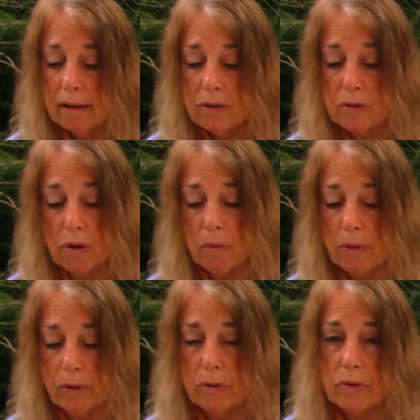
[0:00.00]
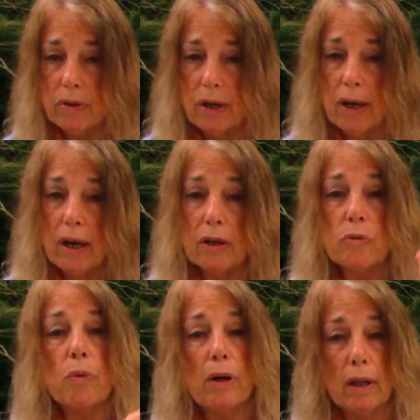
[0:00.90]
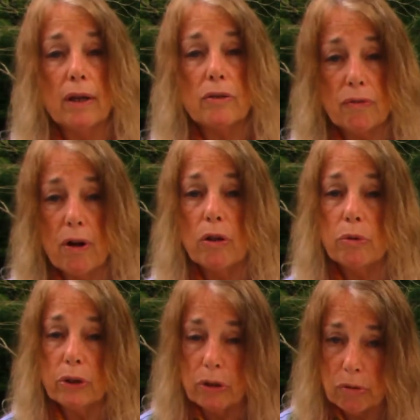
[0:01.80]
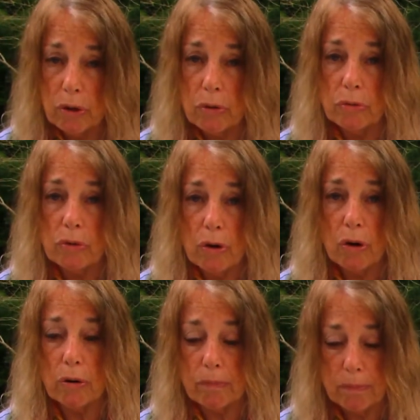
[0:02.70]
star mothers, as well as following your own heart